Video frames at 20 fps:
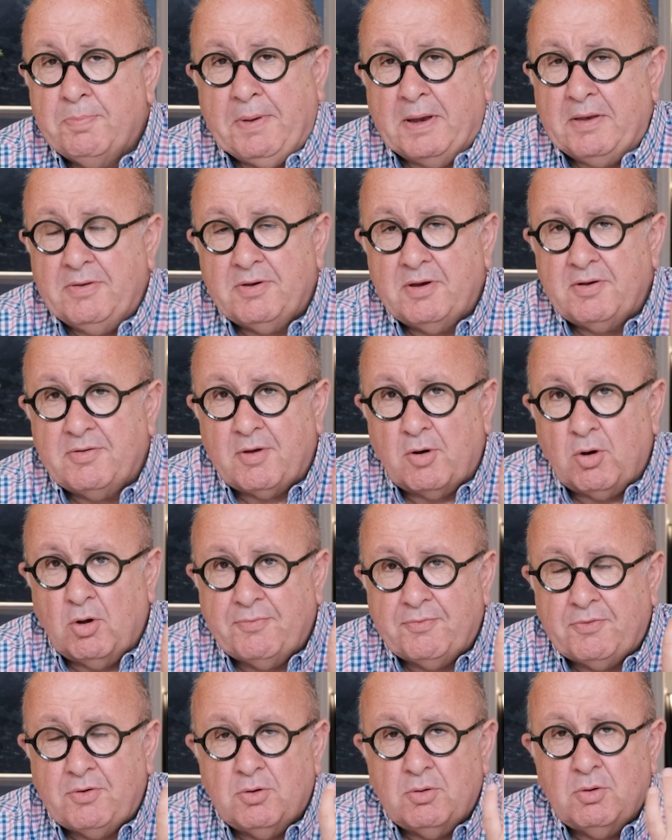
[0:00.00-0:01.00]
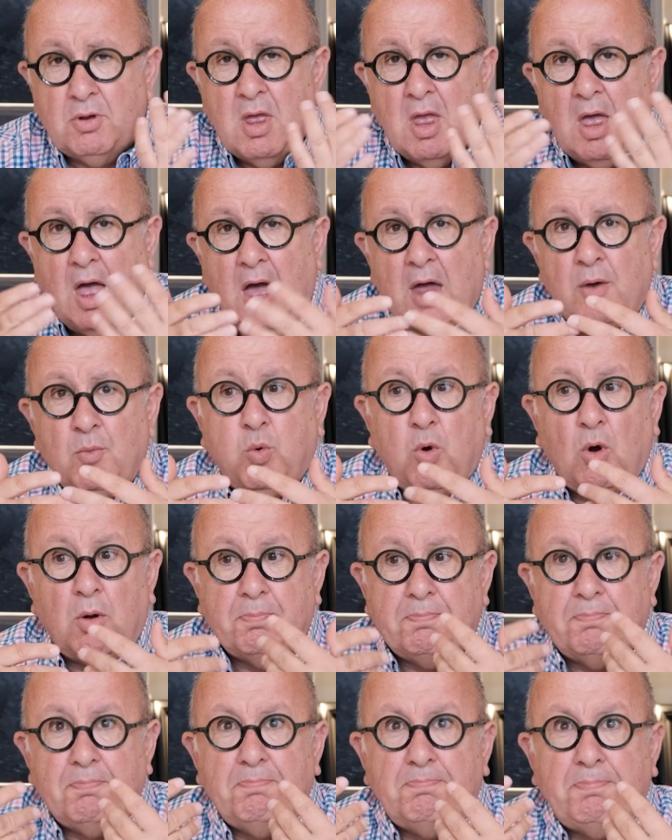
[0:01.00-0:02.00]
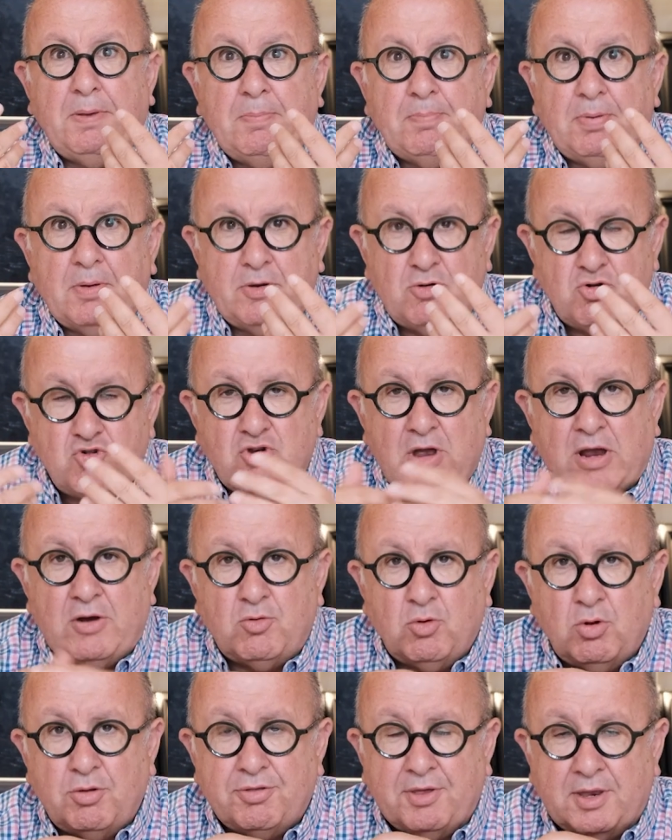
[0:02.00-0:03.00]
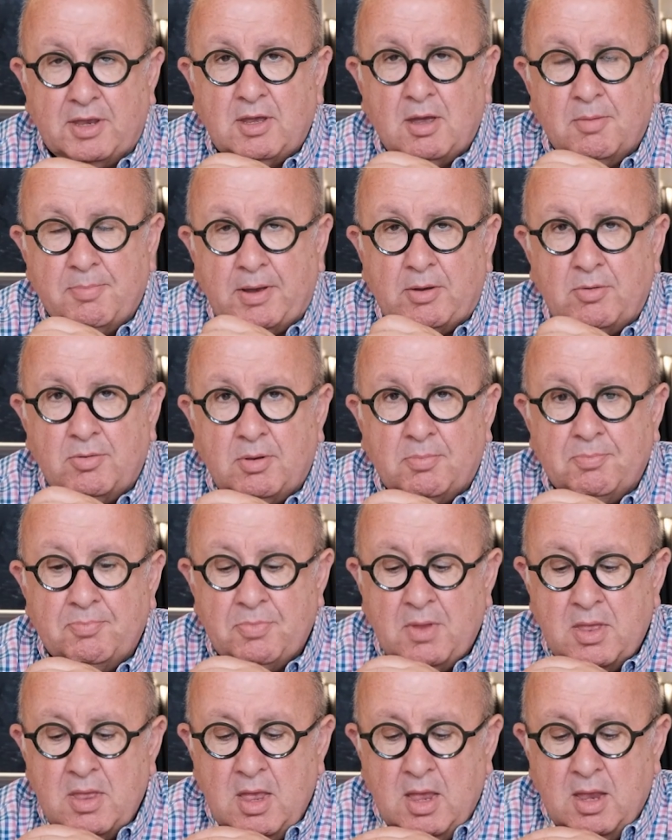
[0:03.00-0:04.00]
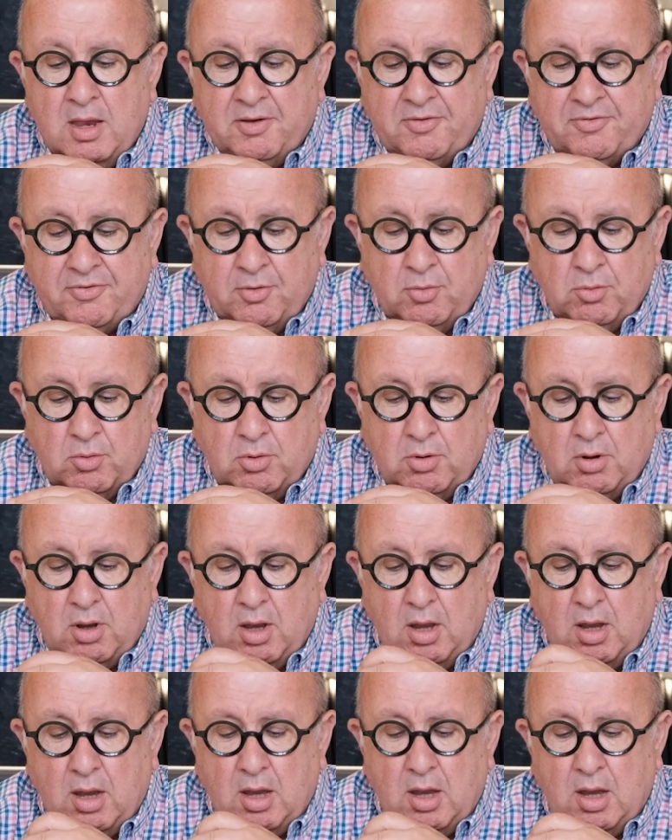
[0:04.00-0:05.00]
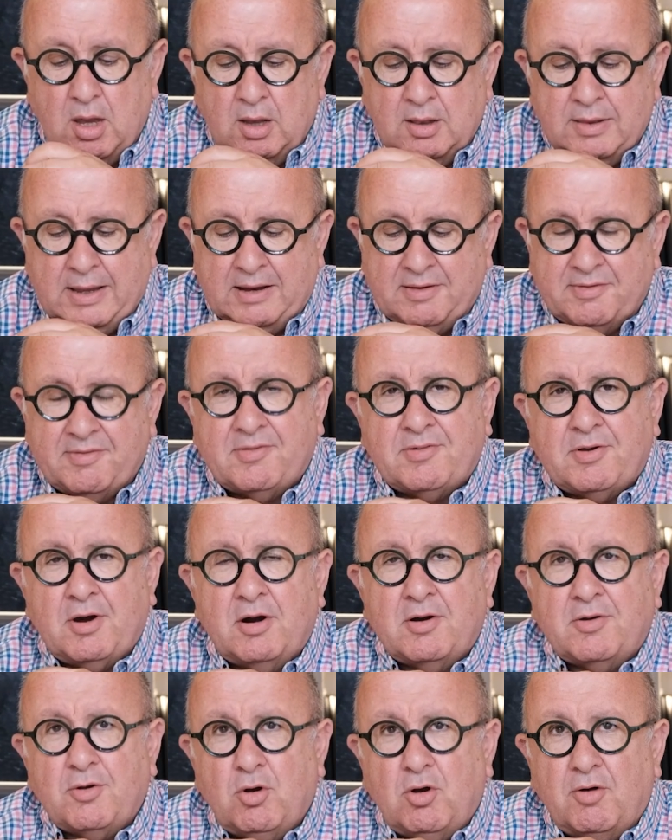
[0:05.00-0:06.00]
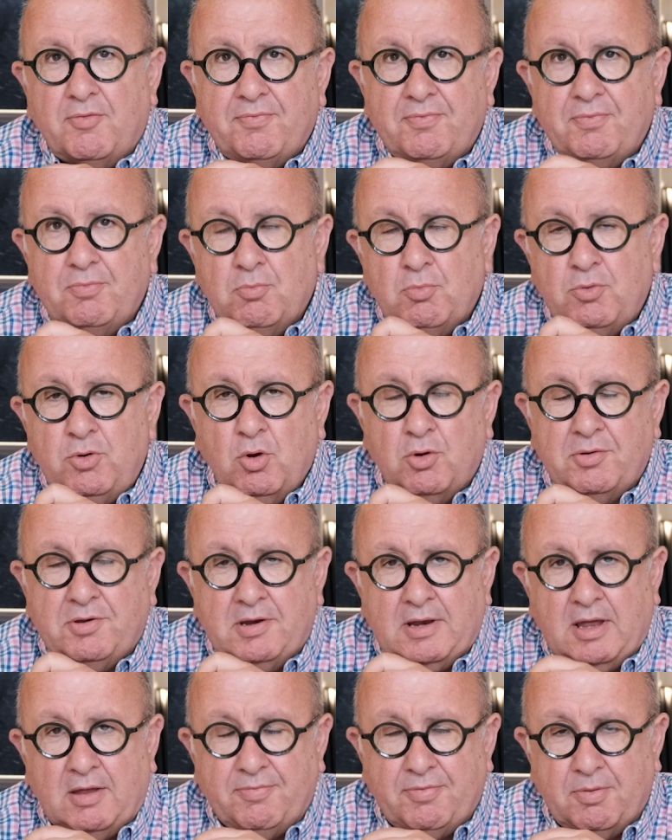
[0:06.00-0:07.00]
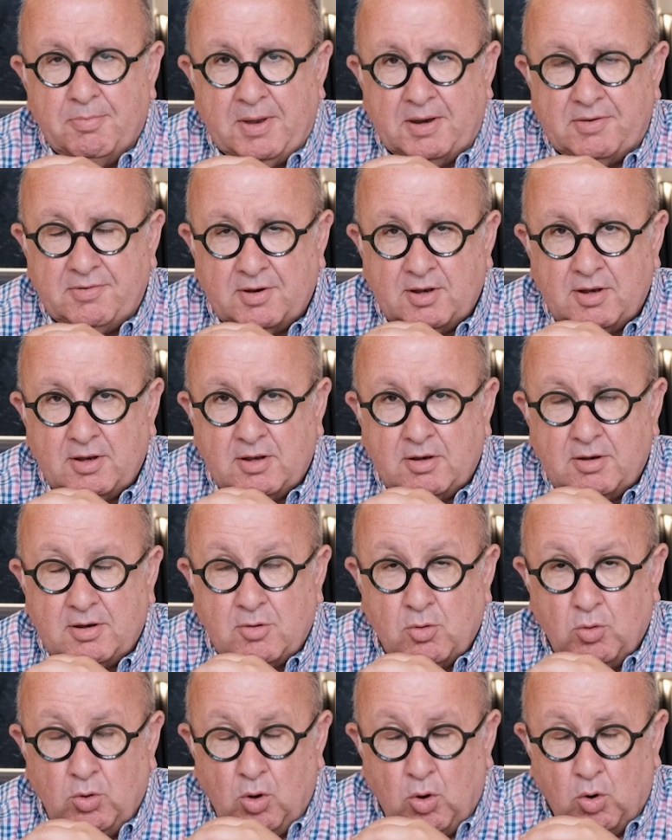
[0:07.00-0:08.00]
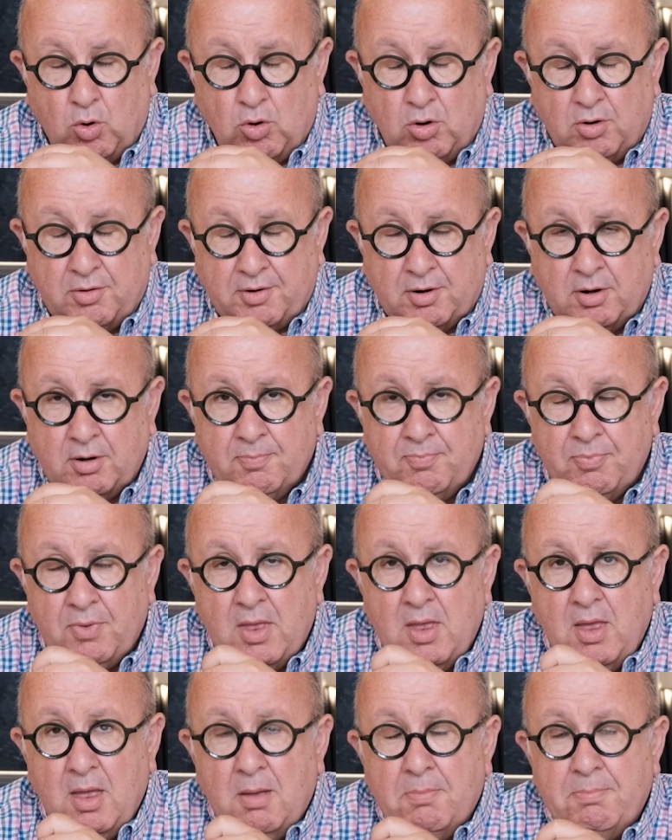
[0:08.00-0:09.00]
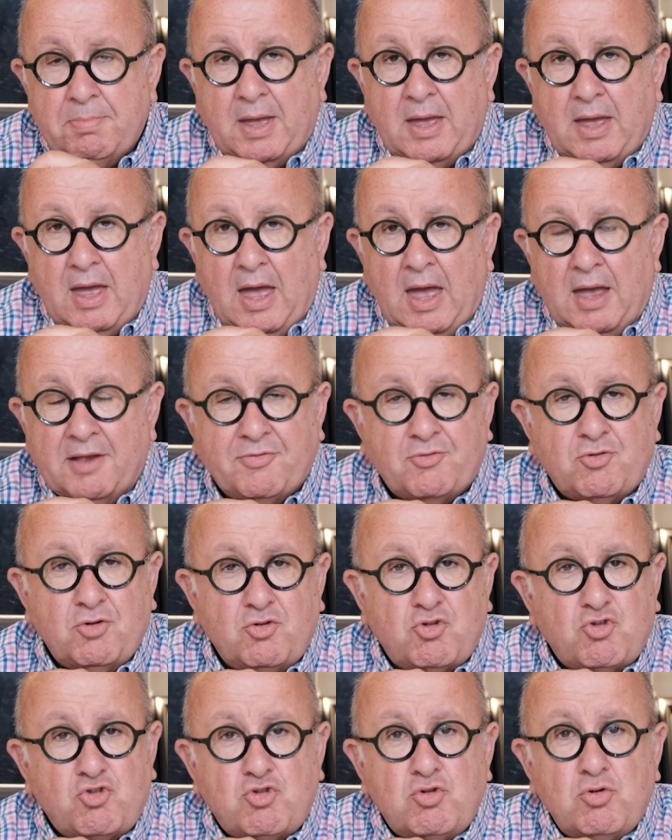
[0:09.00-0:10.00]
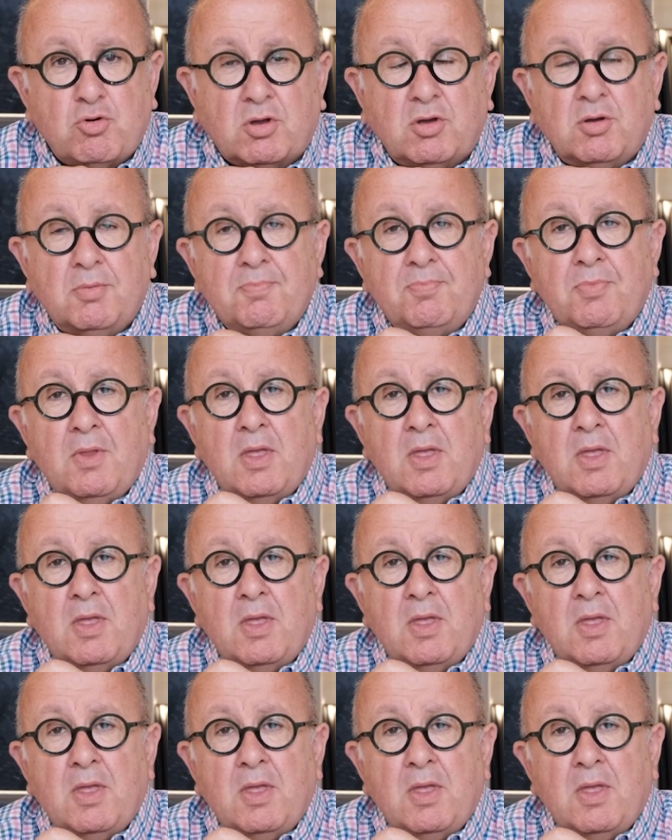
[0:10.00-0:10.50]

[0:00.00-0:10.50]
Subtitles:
paintings are off to and what people in general think about them. So let's start off, not in alphabetical order, but Astrid Trug,